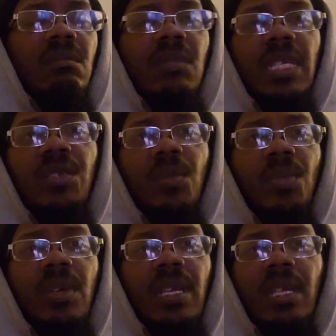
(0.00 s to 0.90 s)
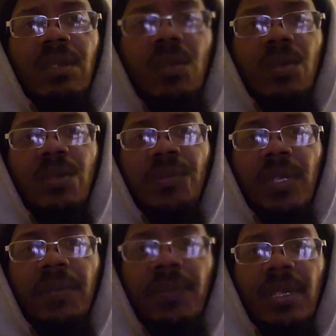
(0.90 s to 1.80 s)
Nature Boy I know is
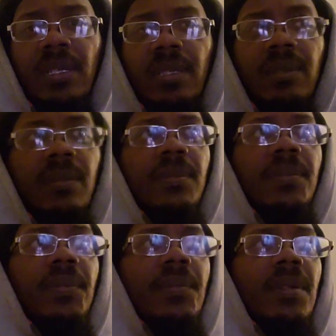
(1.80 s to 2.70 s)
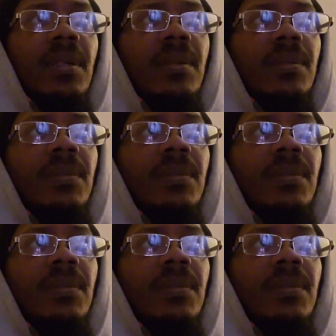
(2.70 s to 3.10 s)
Ric Flair, for real.